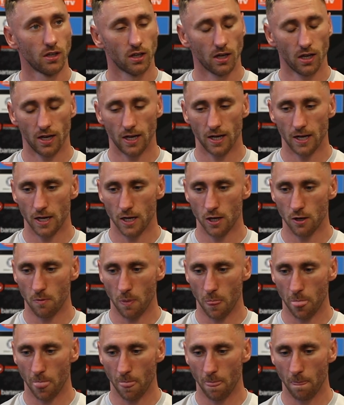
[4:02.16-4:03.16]
But
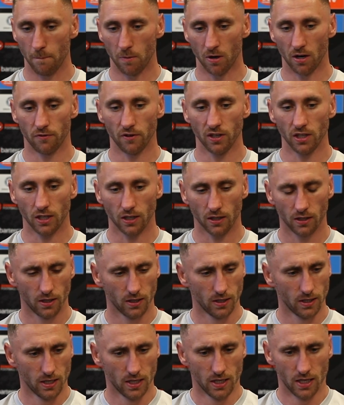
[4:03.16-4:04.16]
I think
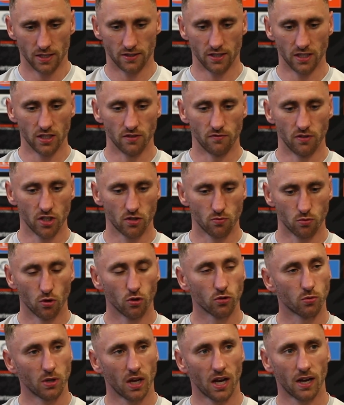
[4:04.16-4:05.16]
as
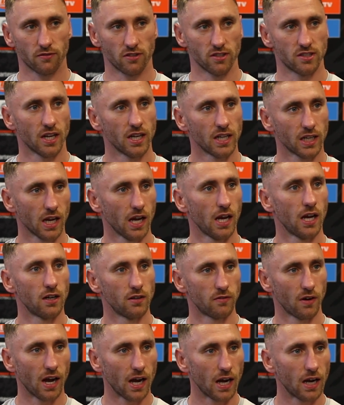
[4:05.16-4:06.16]
individuals we have to take care
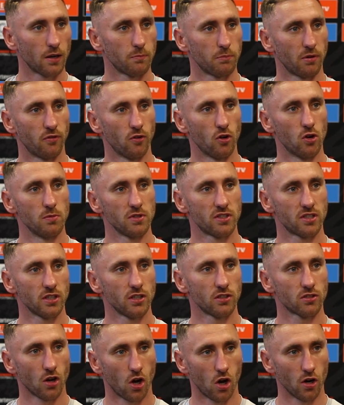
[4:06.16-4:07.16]
of our
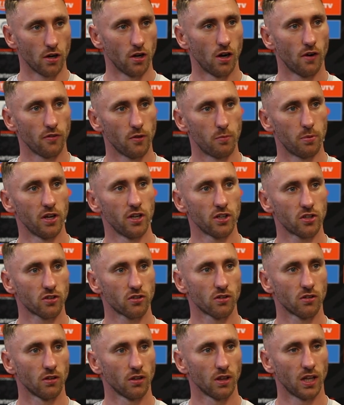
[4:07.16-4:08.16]
performances on and off the
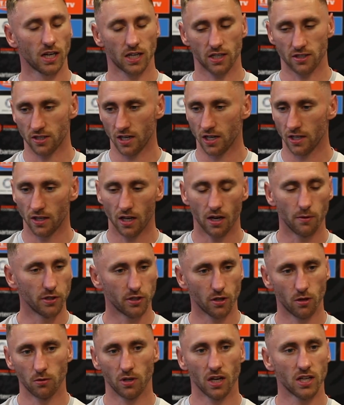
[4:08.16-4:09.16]
pitch. Like I say there, we
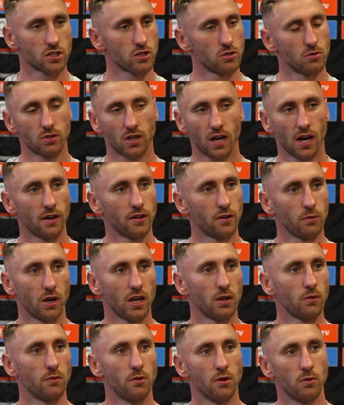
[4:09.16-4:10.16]
don't get too carried
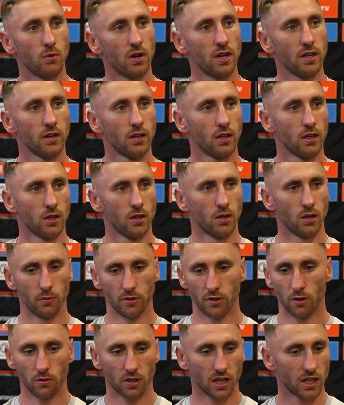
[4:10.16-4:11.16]
away when we win, and we
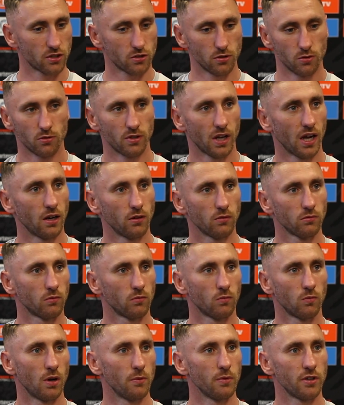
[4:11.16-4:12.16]
don't get too down
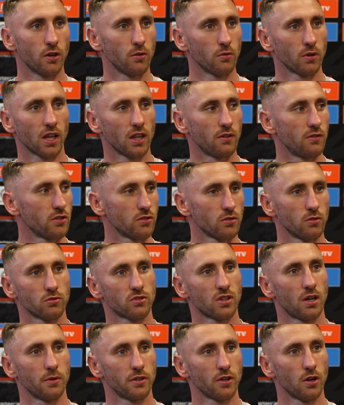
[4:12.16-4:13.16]
when we don't get the
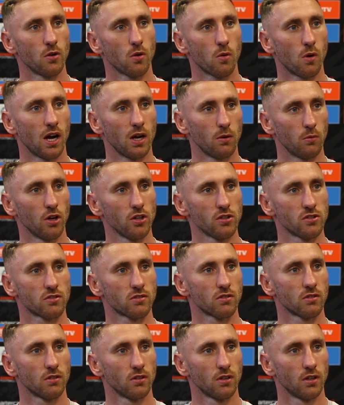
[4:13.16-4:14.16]
results that we don't quite
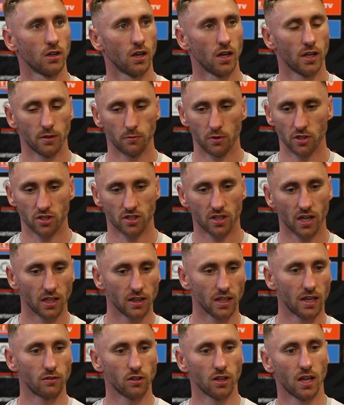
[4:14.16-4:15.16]
want, and we stay
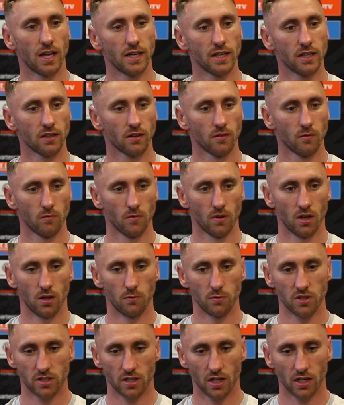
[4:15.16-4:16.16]
level-headed and
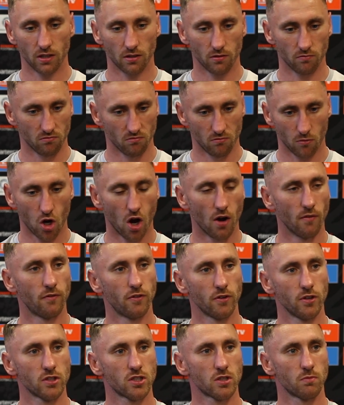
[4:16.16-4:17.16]
we stay
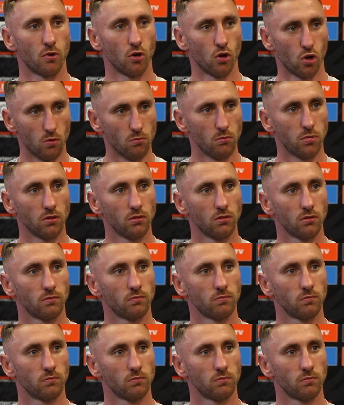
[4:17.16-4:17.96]
confident but humble.